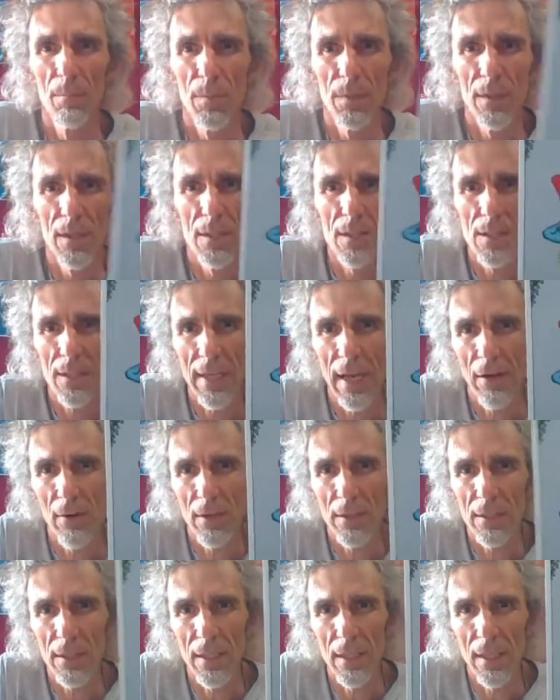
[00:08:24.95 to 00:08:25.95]
this
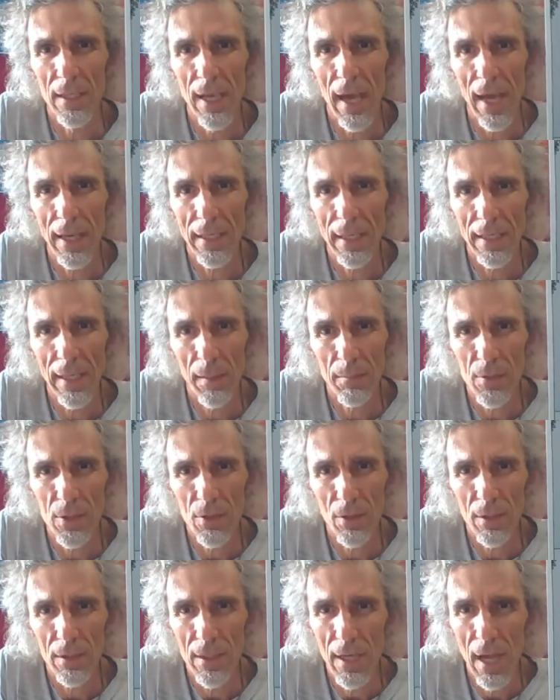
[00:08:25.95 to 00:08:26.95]
character here hanging
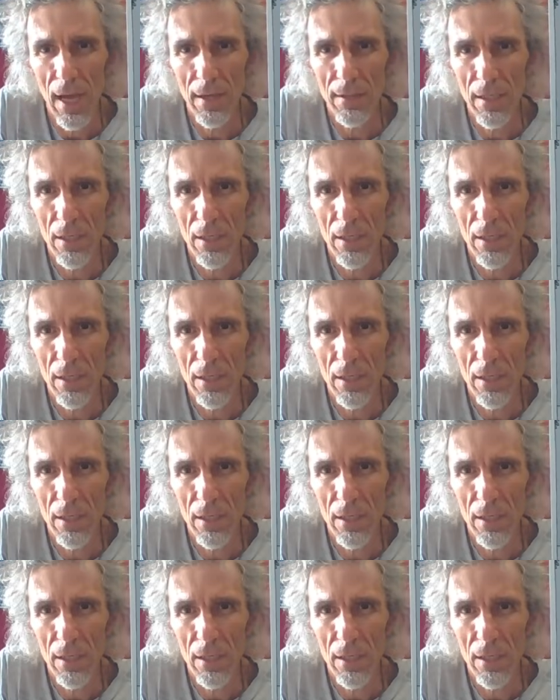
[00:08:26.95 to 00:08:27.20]
upside down.